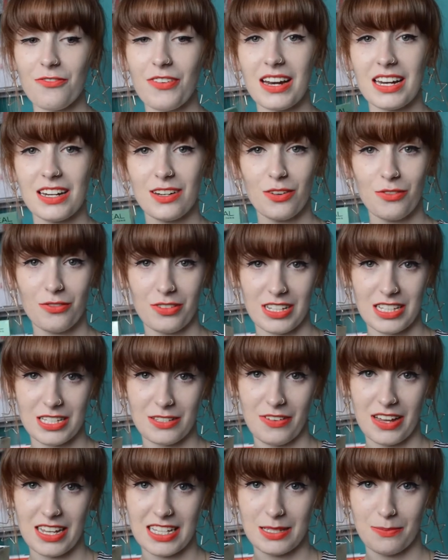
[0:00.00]
fallen in love with
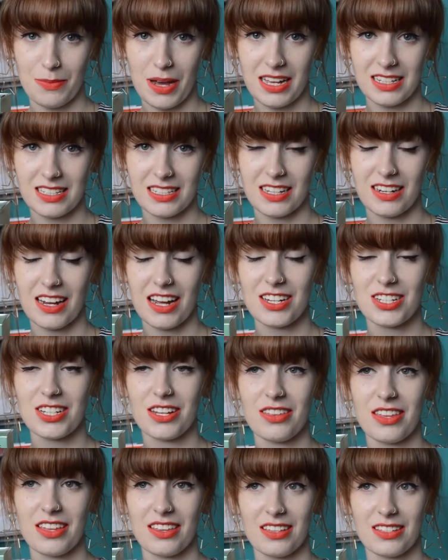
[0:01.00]
this face mask and I
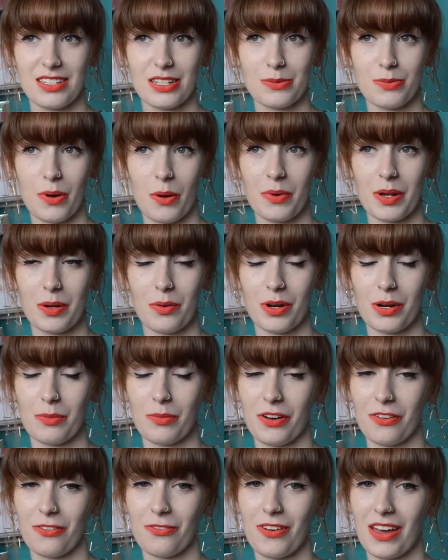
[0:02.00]
actually think this is probably one of
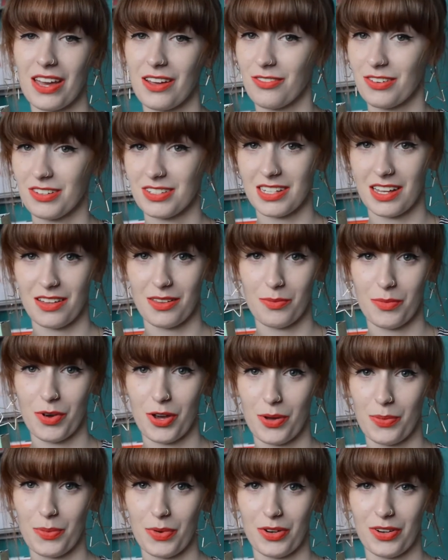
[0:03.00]
my favourites at the
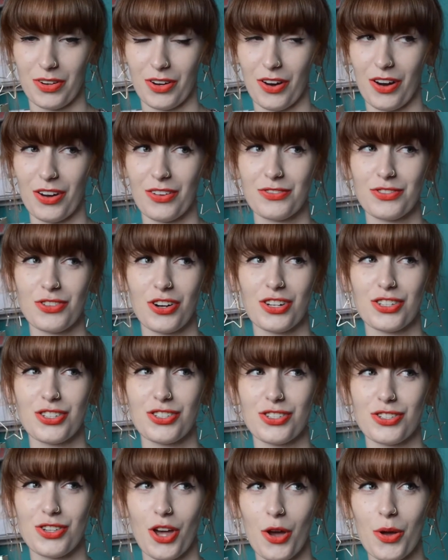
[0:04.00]
moment. I've tried
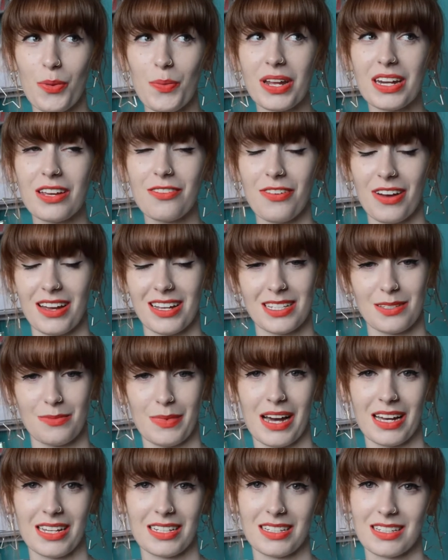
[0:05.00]
so many face
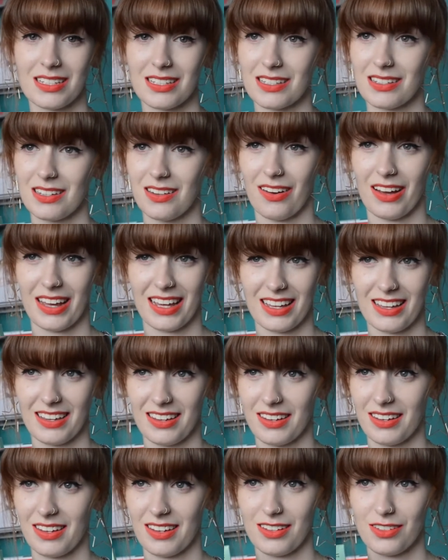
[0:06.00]
masks, like
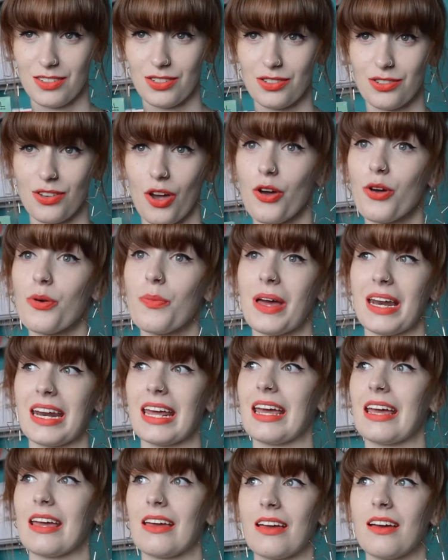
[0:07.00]
so
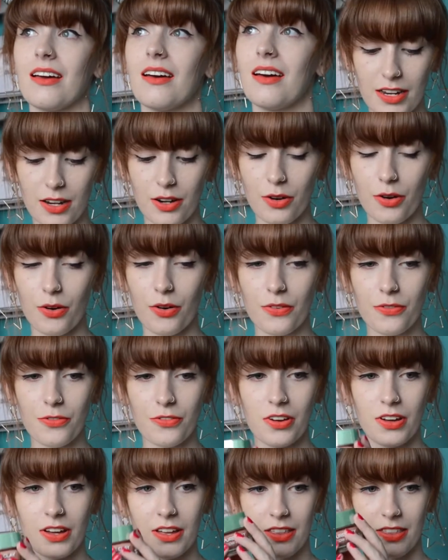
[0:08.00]
many. I
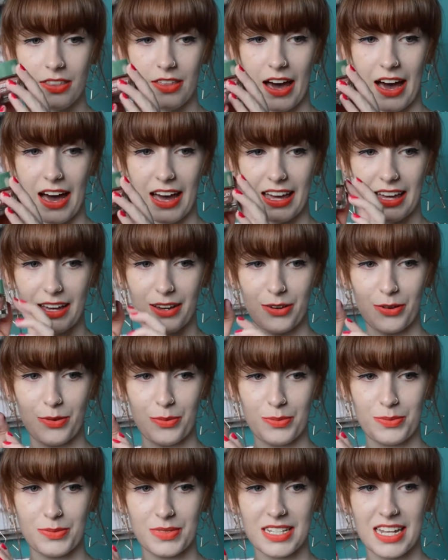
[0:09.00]
love that it
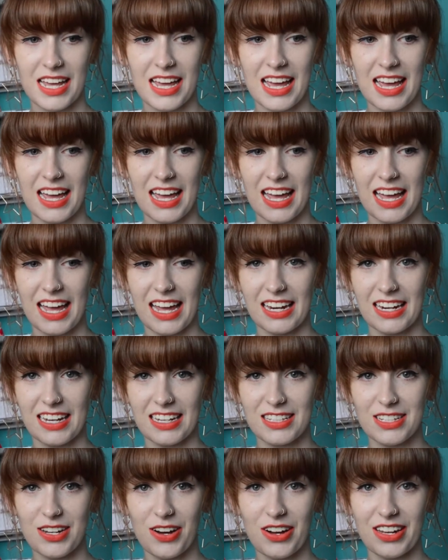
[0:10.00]
comes in
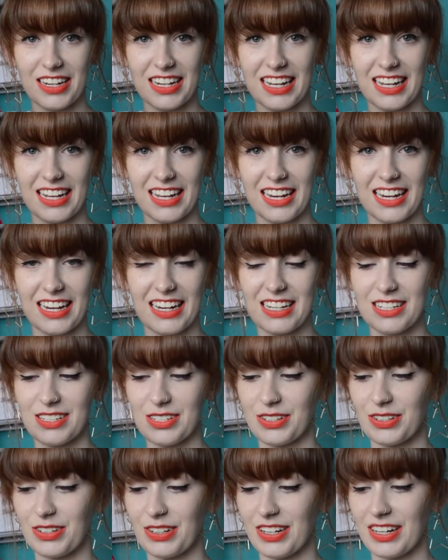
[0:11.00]
a tiny
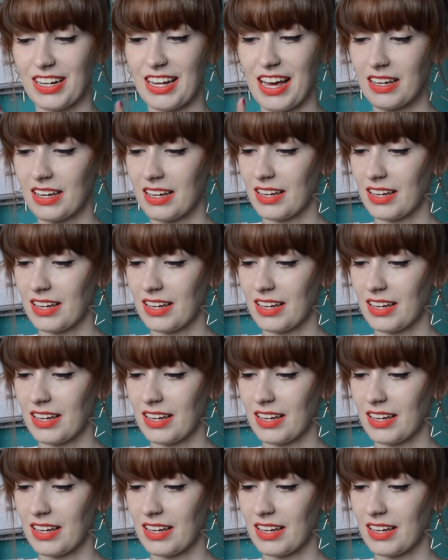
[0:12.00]
little,